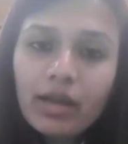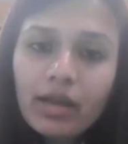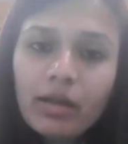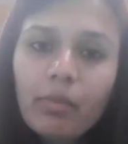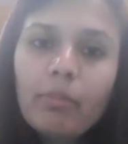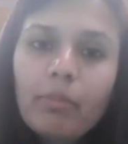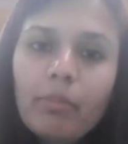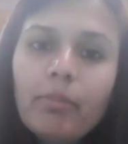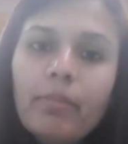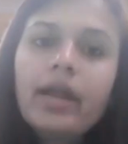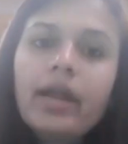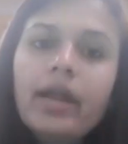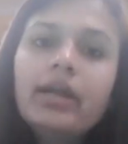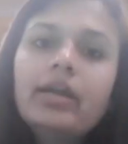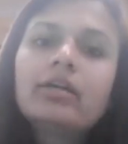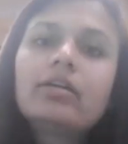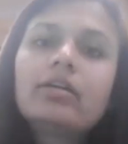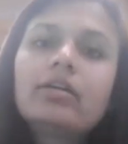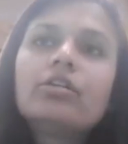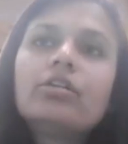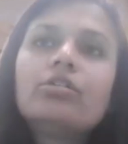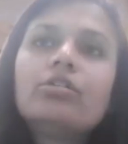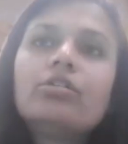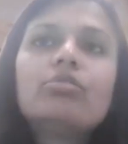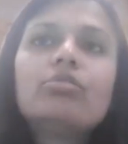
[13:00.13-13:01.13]
meaning,
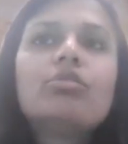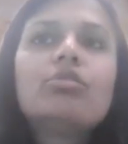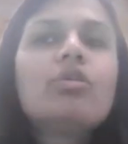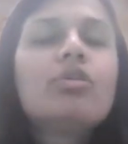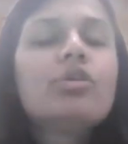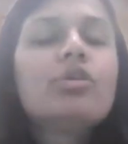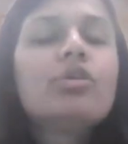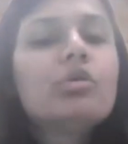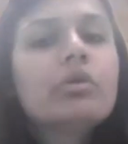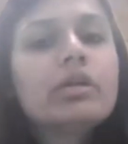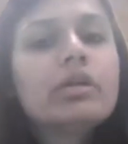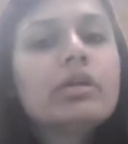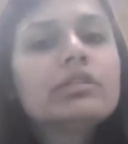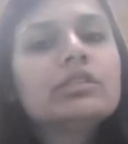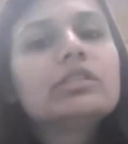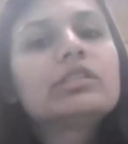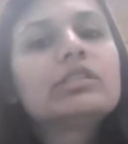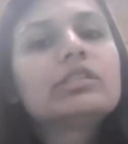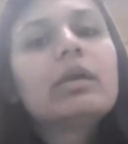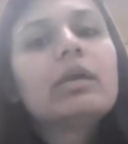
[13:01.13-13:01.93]
but you